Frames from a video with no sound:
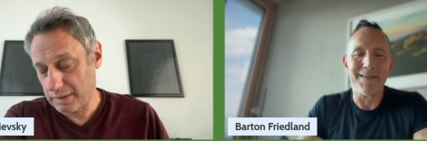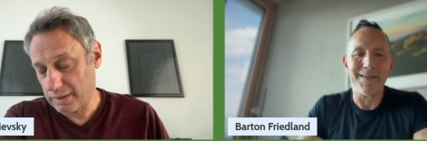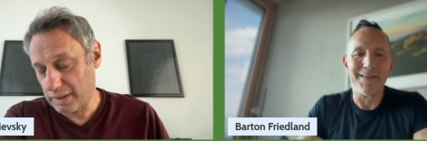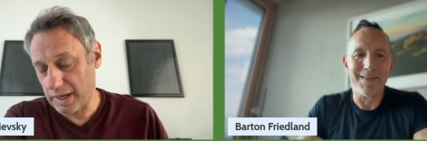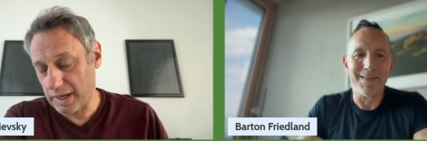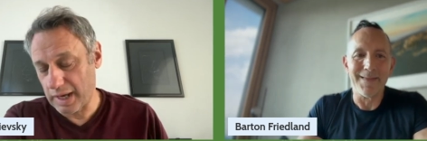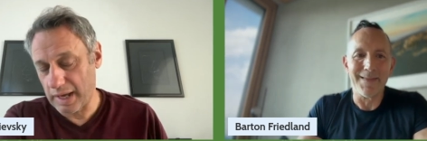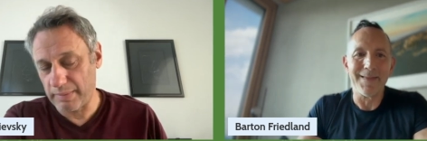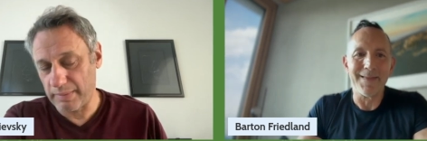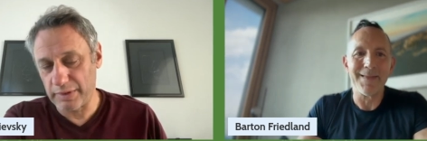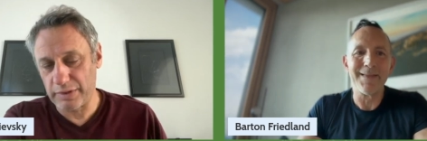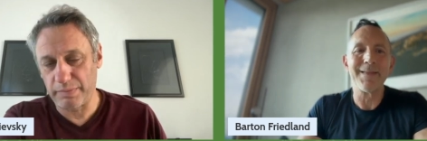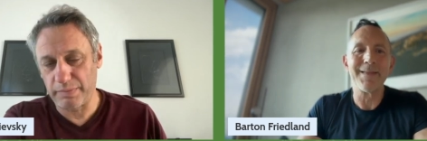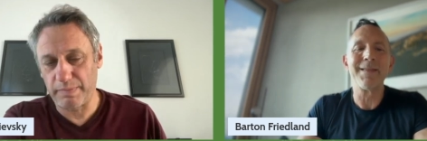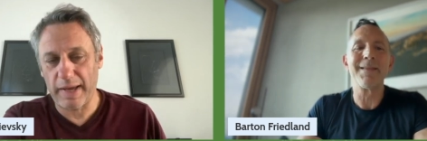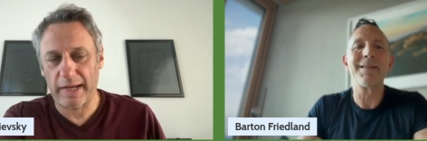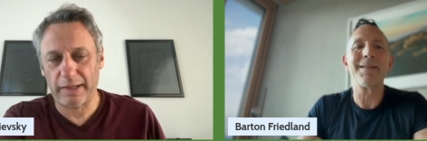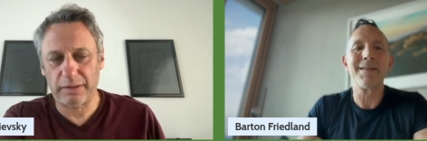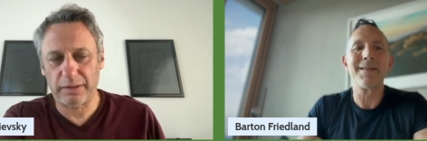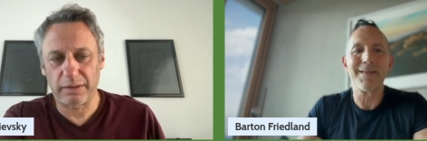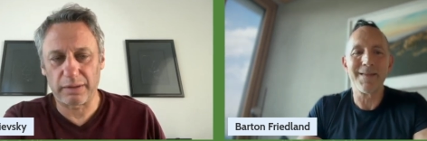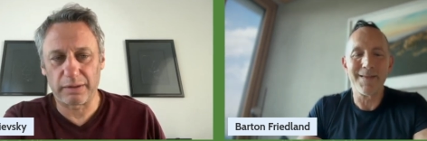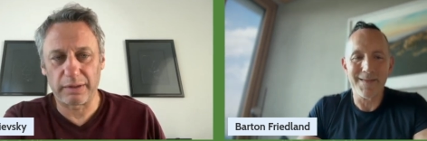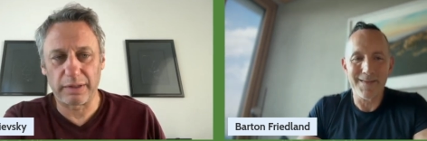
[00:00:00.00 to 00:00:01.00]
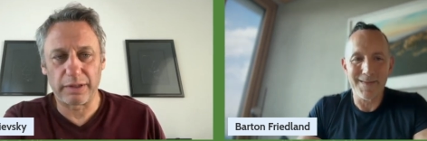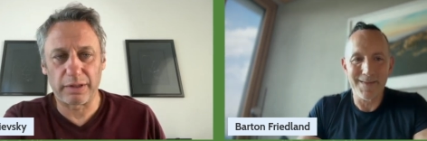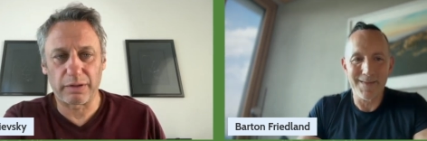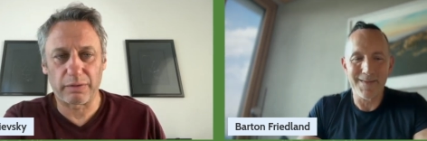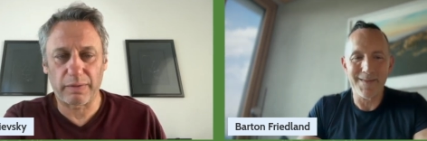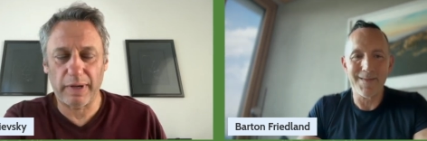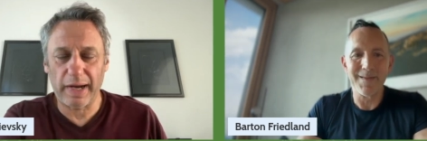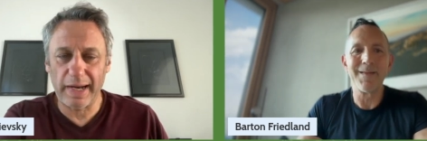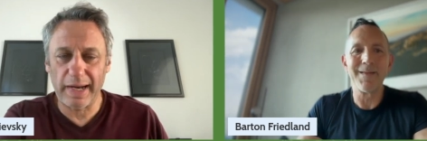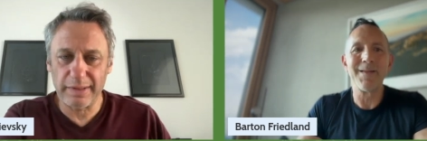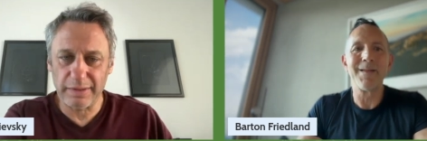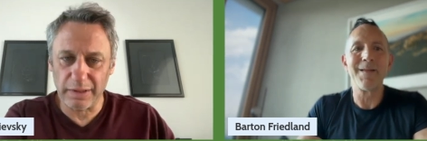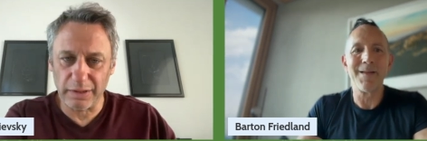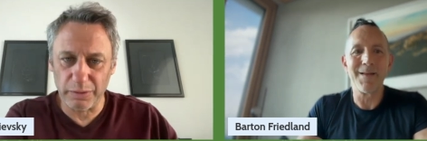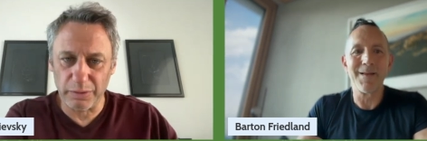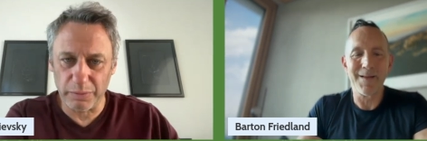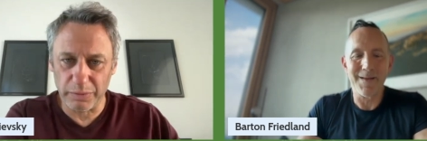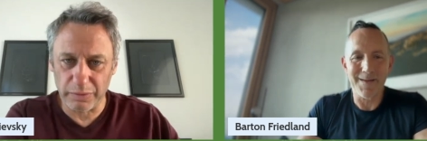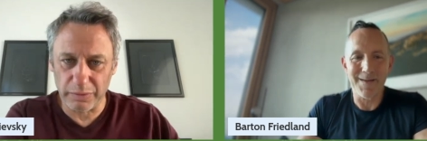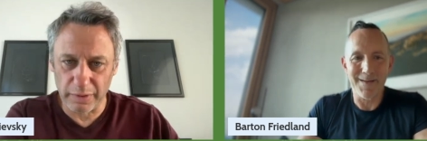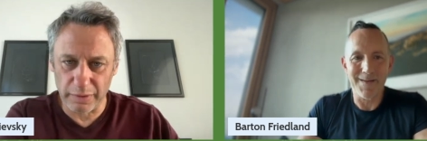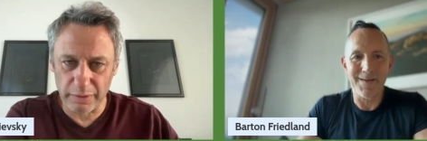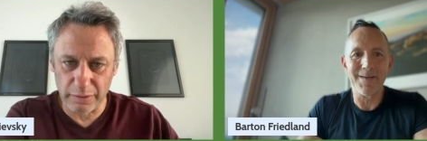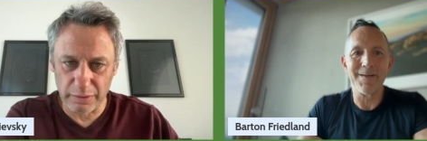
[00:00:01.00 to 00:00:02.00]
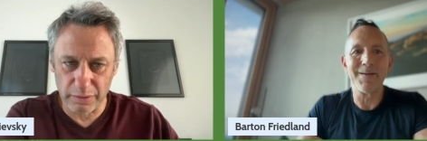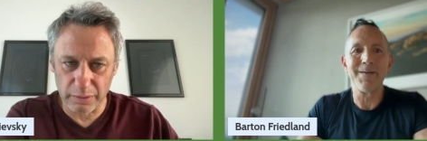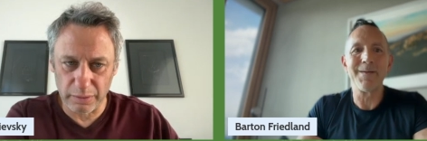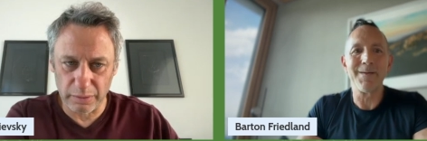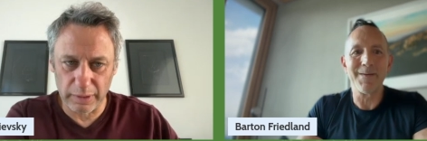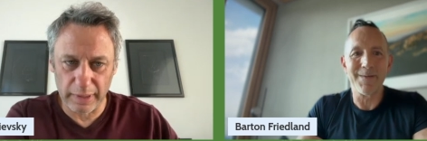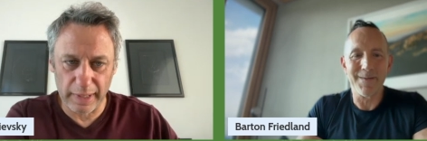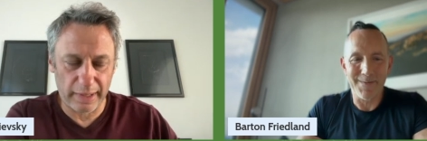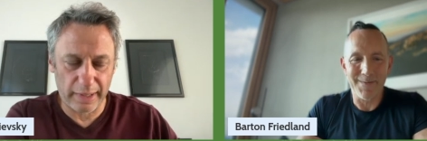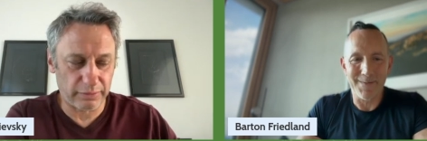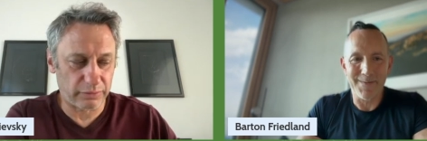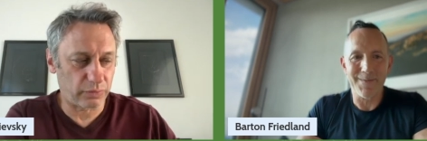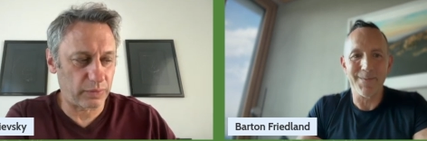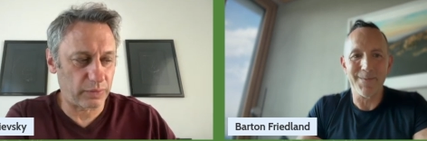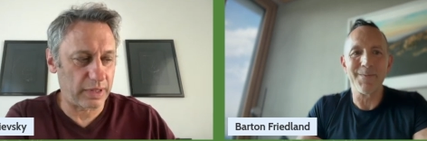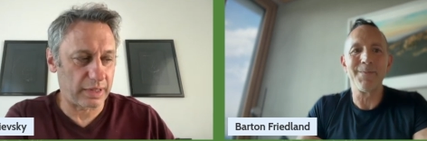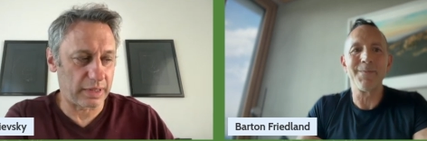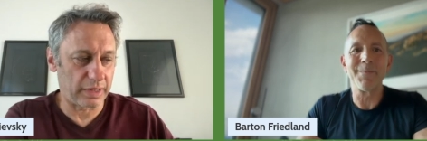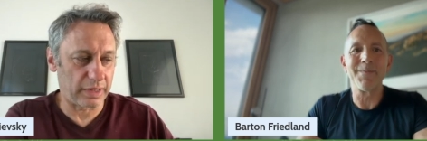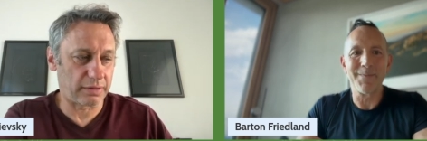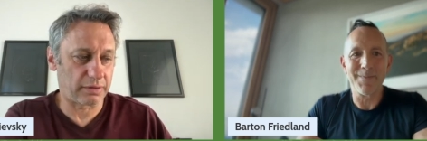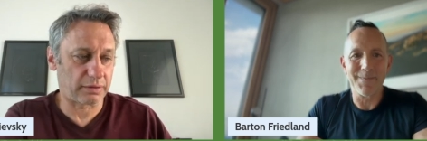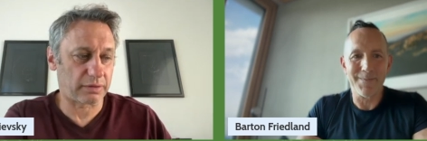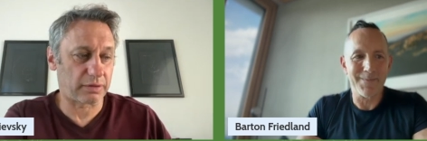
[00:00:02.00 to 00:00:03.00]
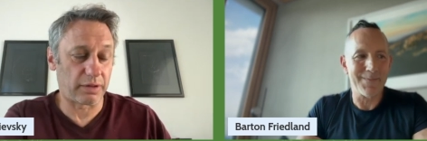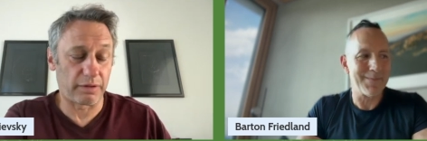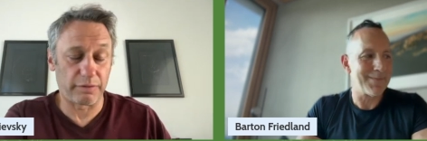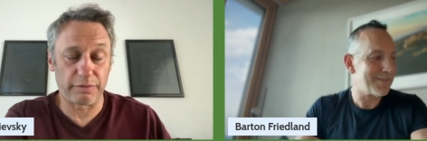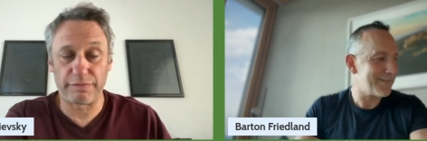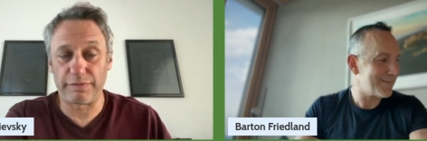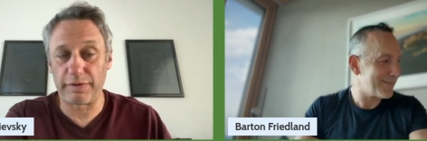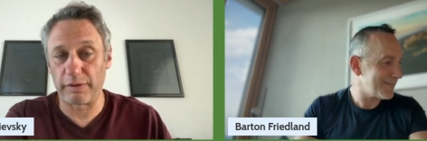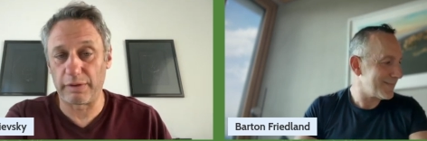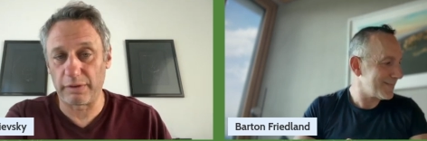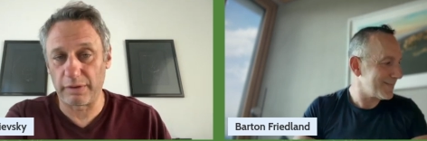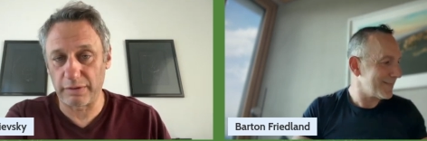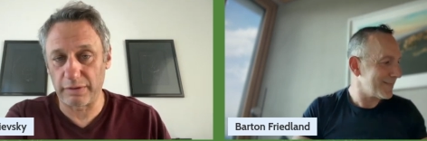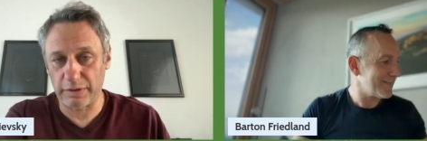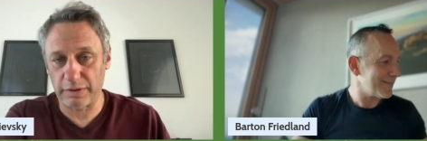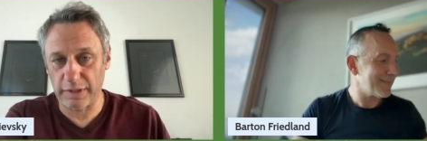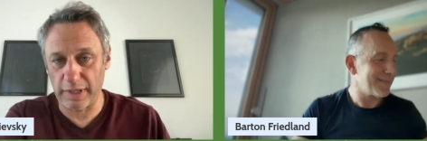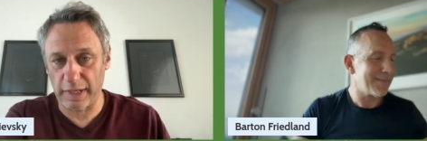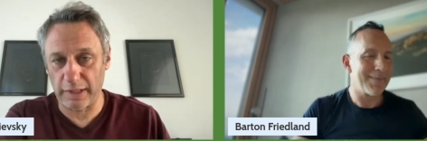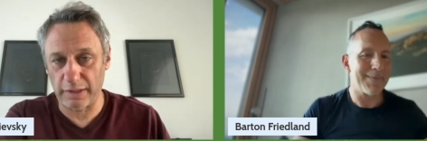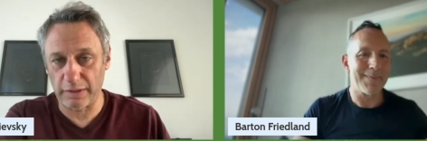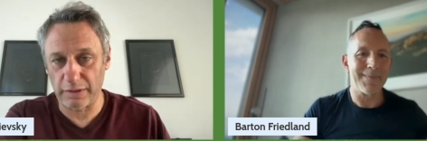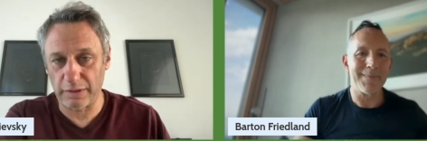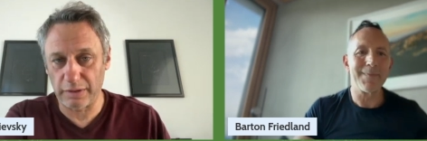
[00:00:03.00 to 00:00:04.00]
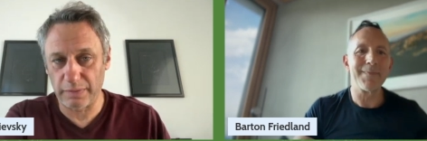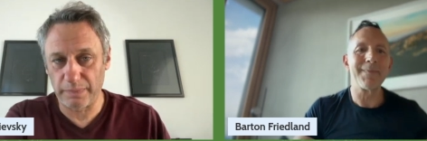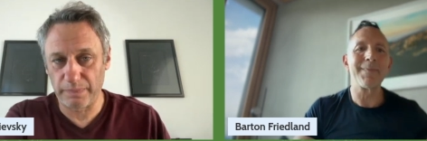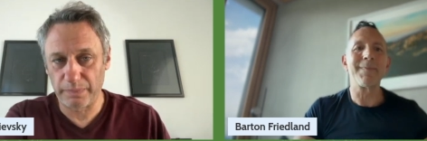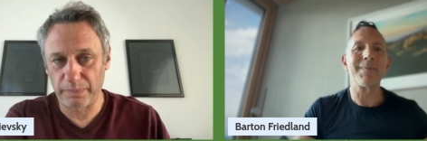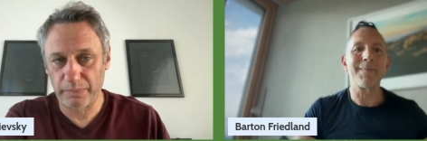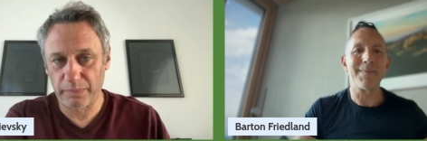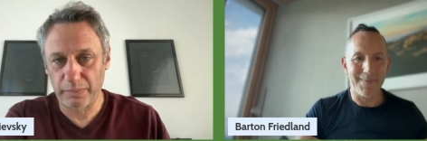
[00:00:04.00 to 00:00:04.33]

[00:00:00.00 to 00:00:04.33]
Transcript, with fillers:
Speaker 1: homage back to Linda Rising, who was on the show last week, and it's called Fearless Change.